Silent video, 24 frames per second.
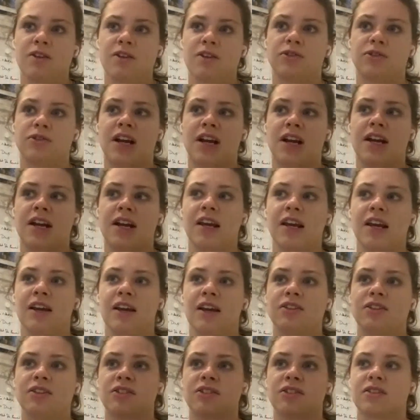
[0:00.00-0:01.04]
around
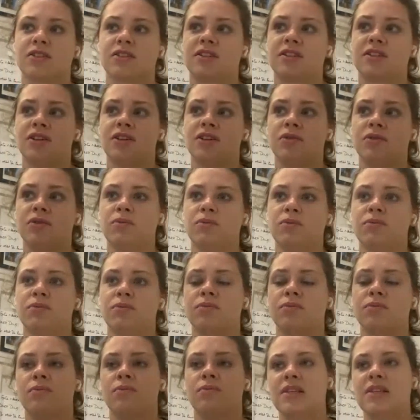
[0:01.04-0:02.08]
training, and just
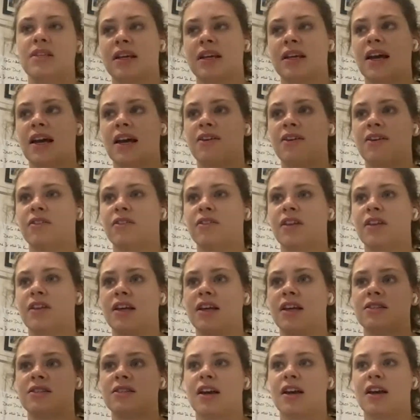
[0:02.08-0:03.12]
missing out on
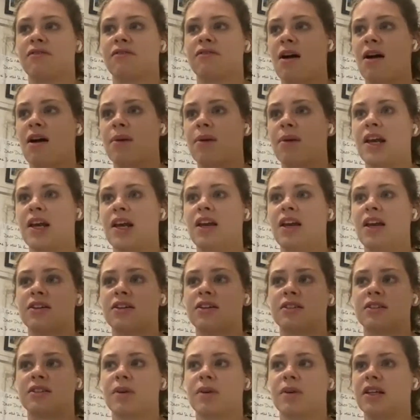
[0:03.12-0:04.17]
things like family
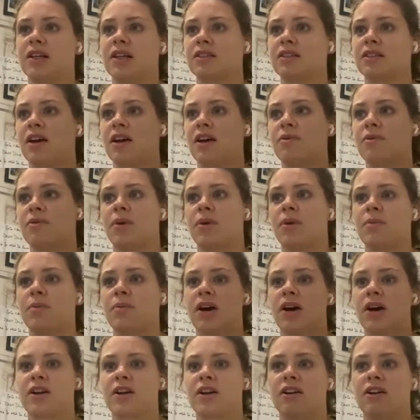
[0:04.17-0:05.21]
or spending time with my
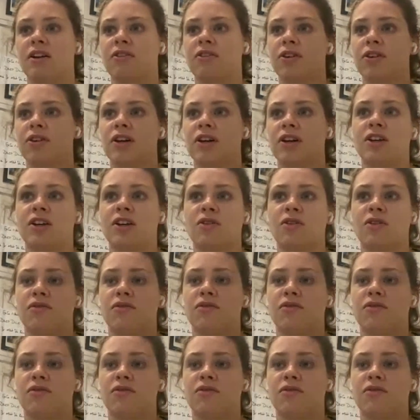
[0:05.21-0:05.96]
partner or